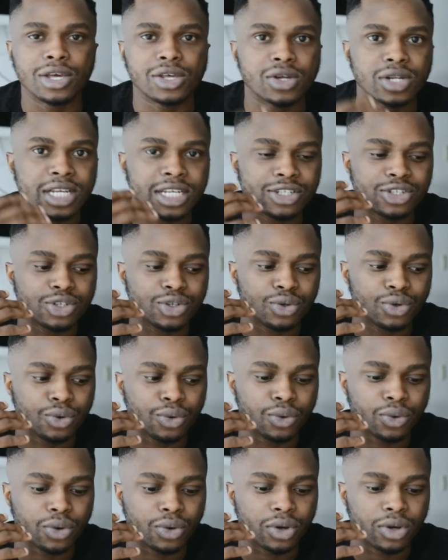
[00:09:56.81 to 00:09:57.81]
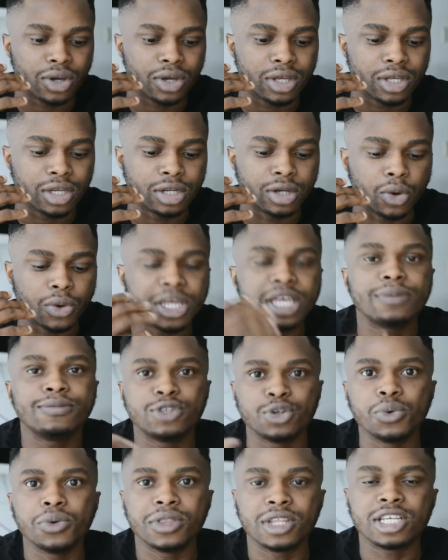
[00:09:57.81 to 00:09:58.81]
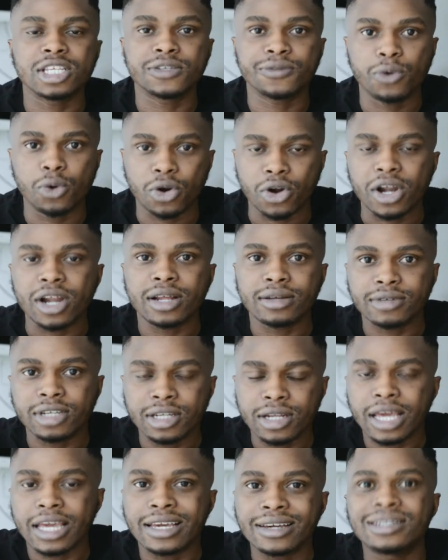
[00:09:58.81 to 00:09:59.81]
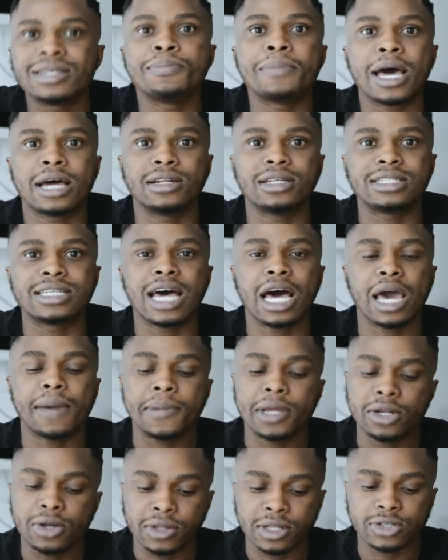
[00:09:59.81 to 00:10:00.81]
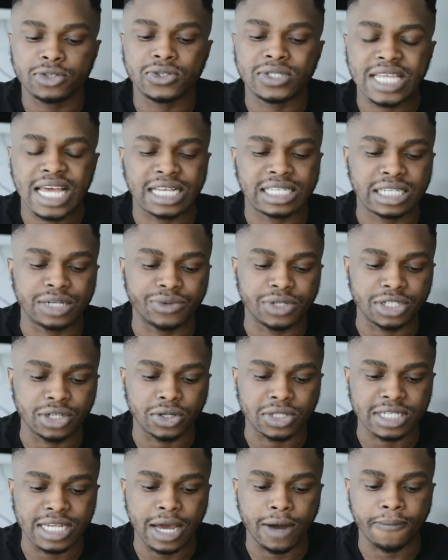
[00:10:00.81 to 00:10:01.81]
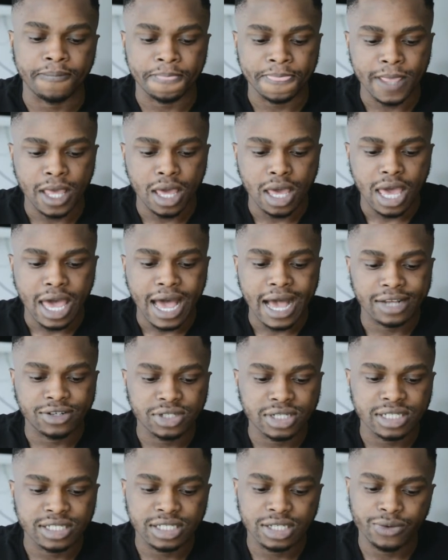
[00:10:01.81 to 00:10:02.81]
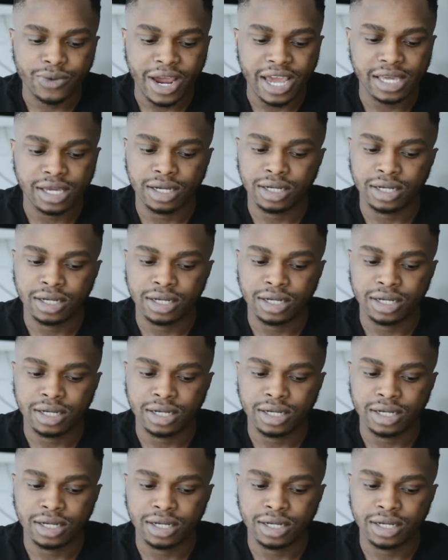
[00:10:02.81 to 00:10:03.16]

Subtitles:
You need to, you know, keep doing this for a good amount of time in order to start seeing results. Now, as you can see right